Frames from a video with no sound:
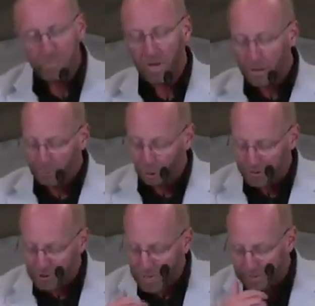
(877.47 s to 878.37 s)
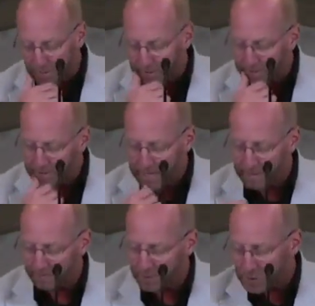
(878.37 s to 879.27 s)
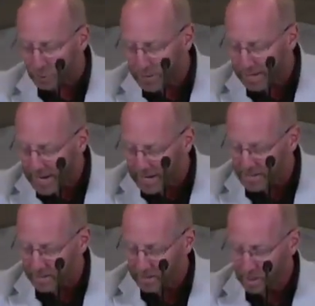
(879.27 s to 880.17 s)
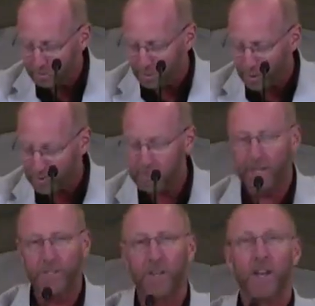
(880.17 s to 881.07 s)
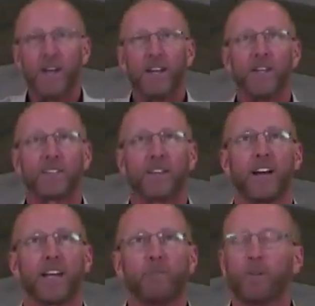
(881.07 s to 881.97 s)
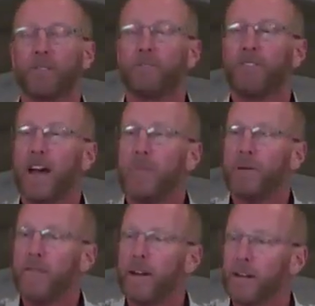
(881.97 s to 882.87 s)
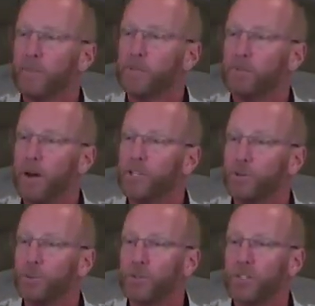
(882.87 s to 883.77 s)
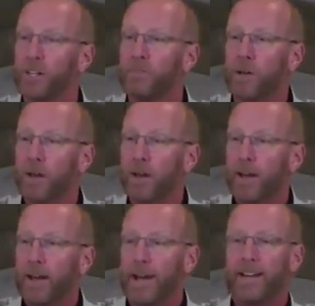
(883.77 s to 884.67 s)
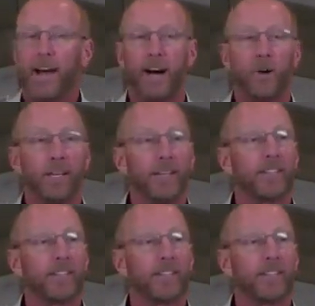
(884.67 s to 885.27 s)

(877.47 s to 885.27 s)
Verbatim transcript: In Romans chapter 15, verse 28, Paul says, he's talking about the famine that comes upon Jerusalem and how he's